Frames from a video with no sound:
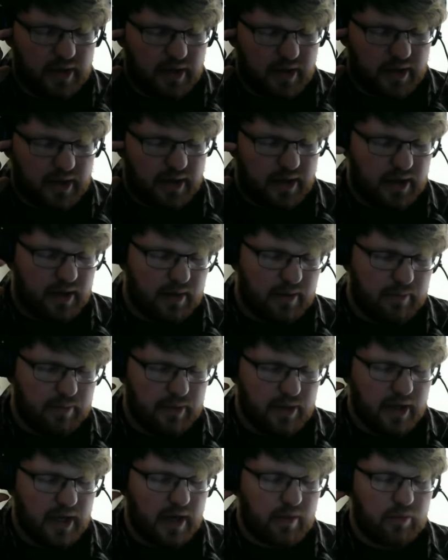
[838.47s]

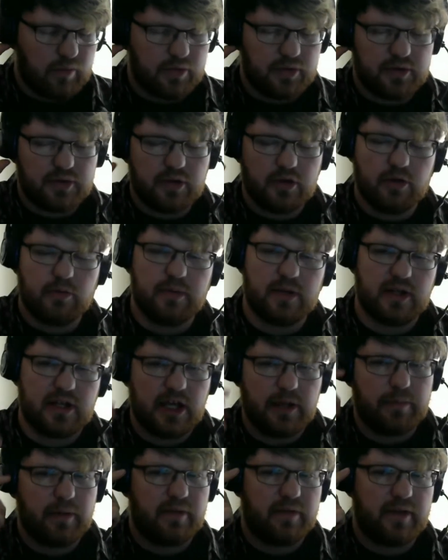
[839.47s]
But I will still be
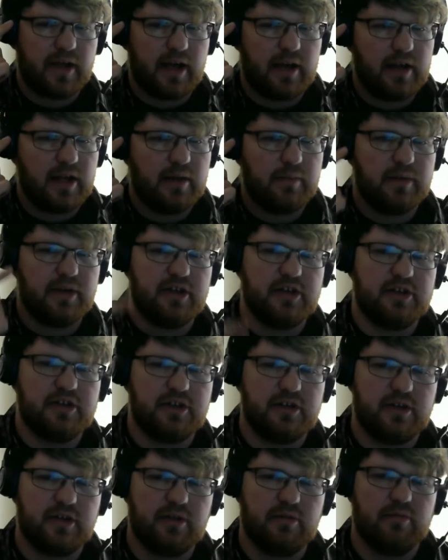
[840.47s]
keeping that
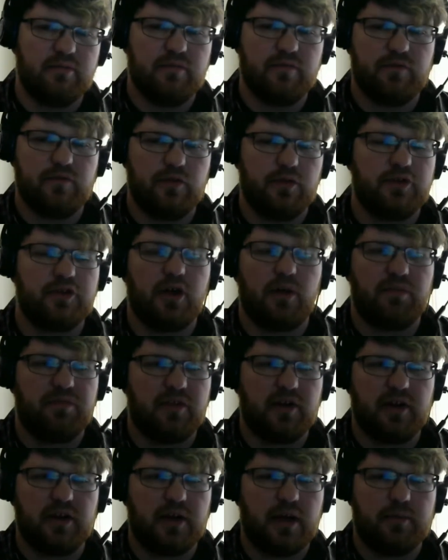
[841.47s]
image for
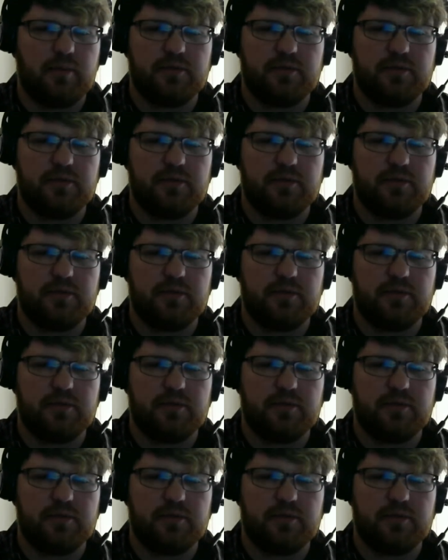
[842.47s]
something, I'm